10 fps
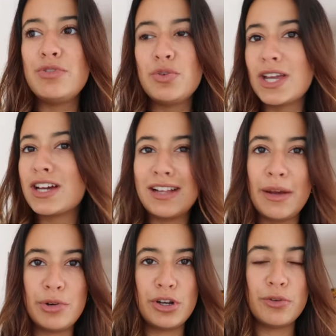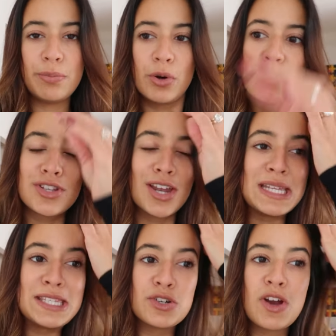I'm doing a collaborator post on
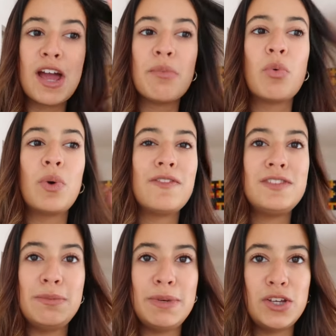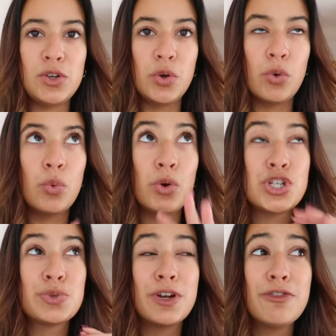Instagram with dpHUE, which
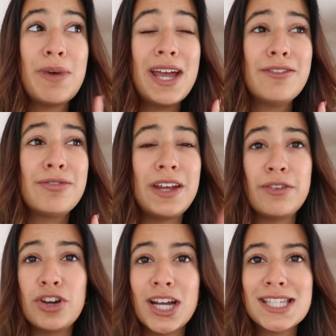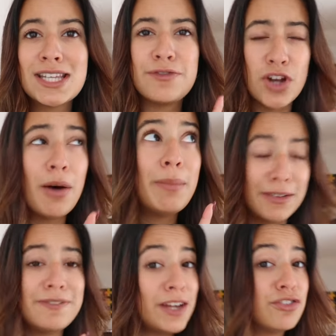is one of my favorites, if not my
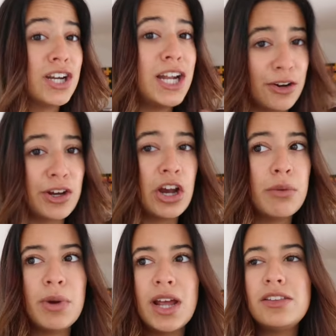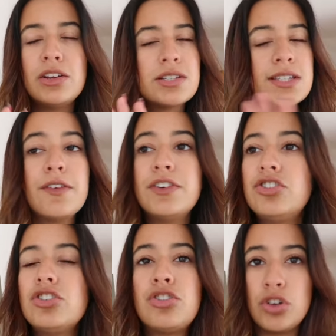favorite hair care brand. Their stuff is
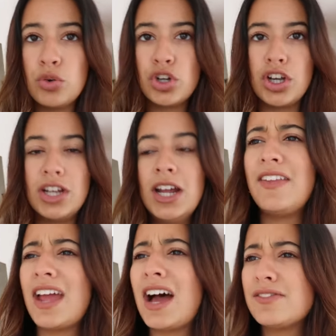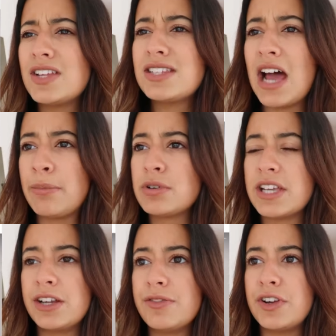just so good and they have this apple cider